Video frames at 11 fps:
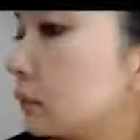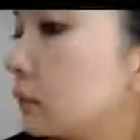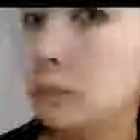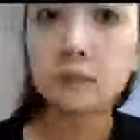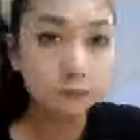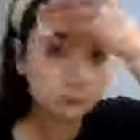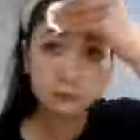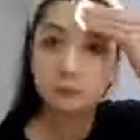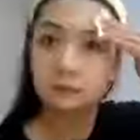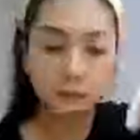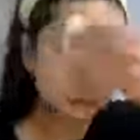using the
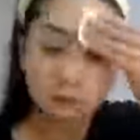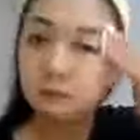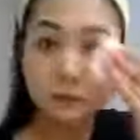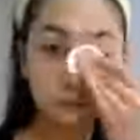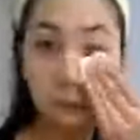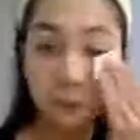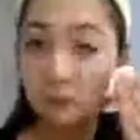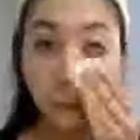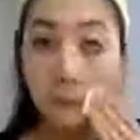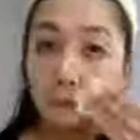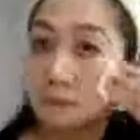treatment gel. Look closely
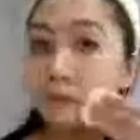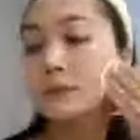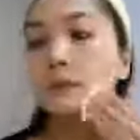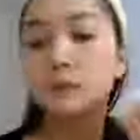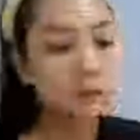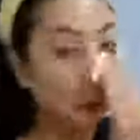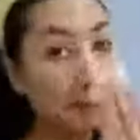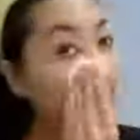at the dirt.